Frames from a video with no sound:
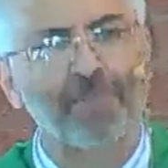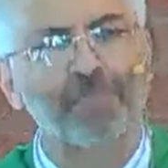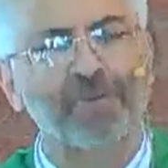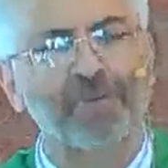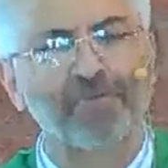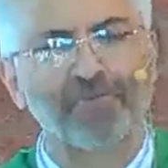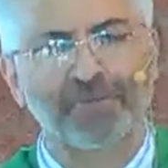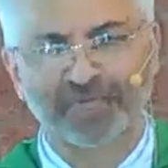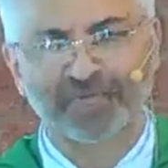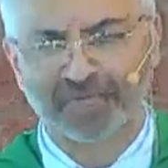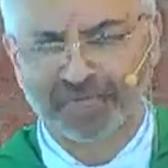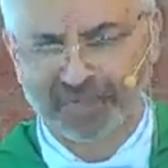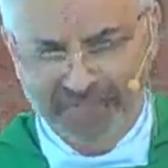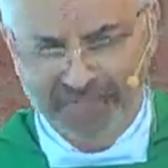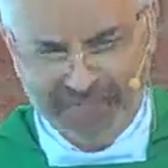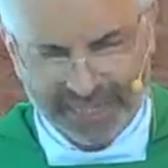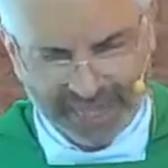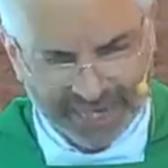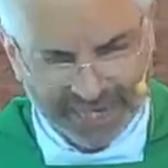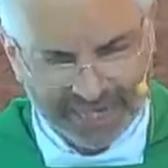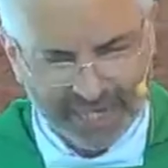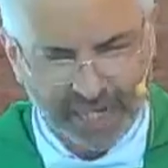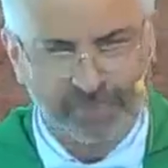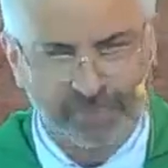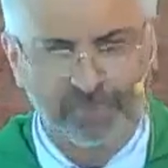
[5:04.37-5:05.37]
with this
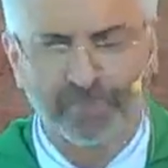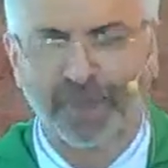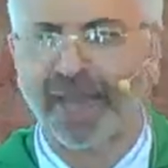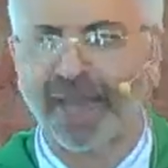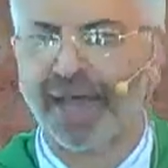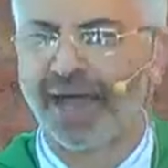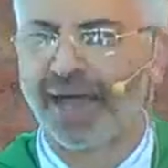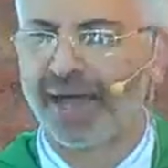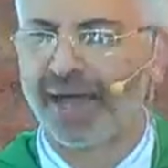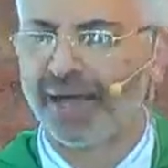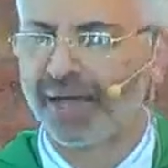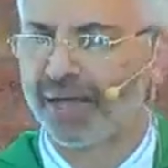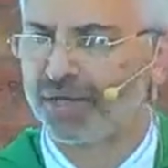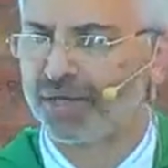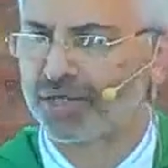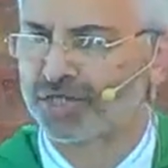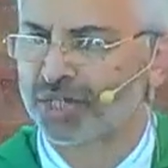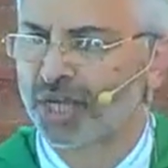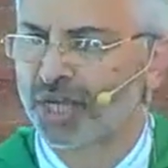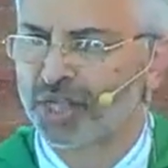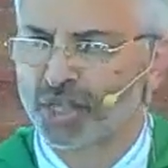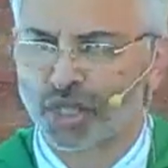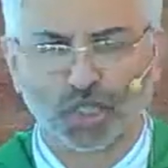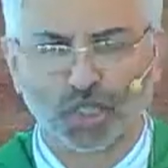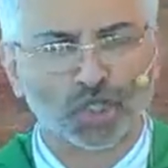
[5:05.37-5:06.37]
little mass.
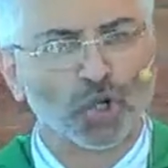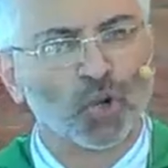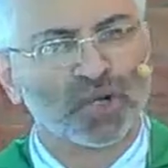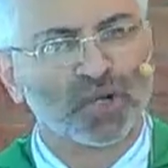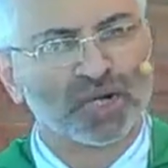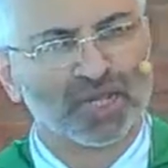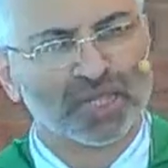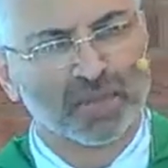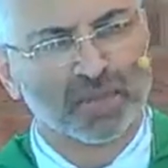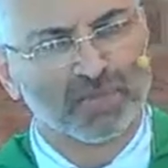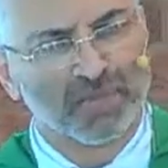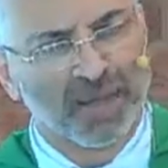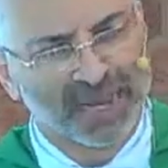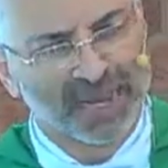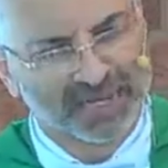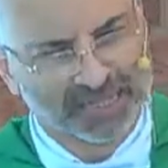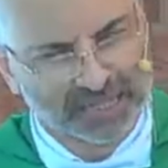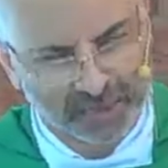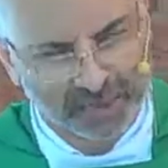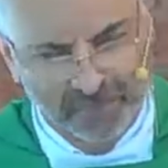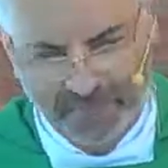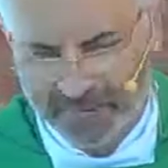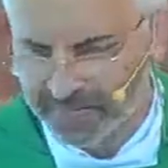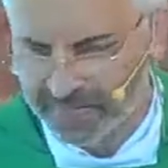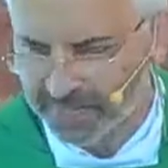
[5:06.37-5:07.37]
The shorter the mass, the
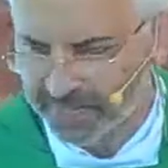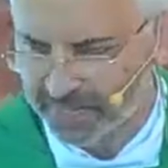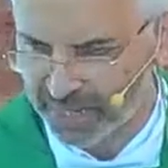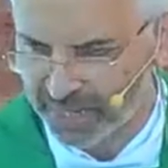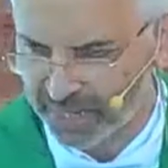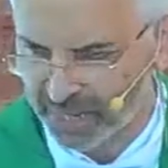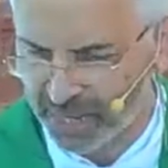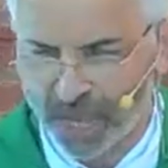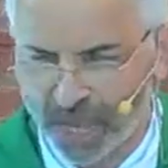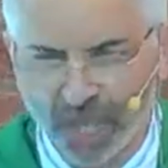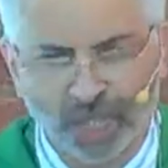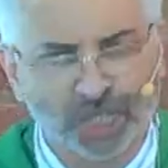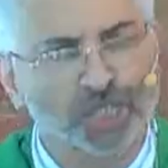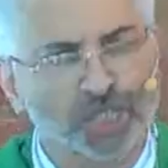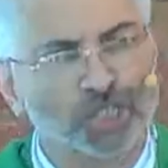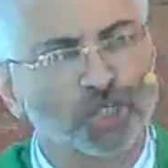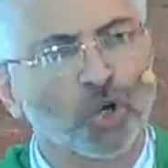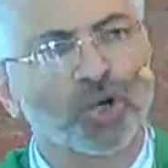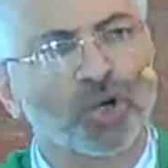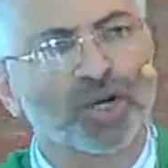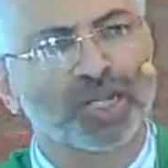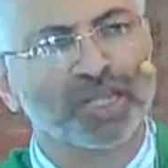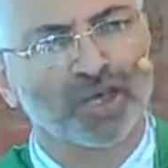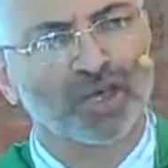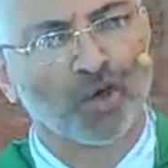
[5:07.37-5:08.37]
better. The
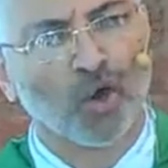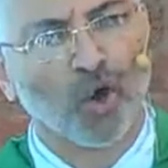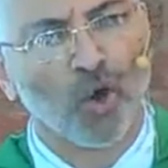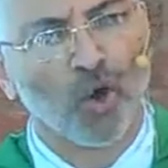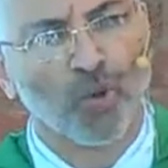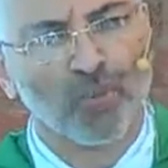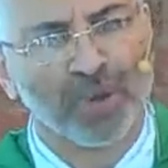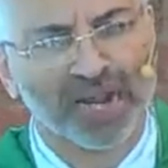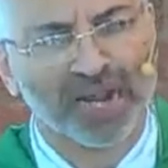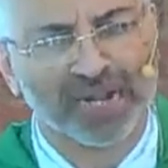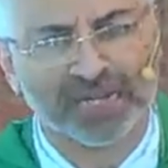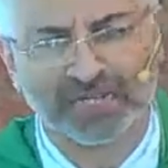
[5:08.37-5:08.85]
shorter the homily is, the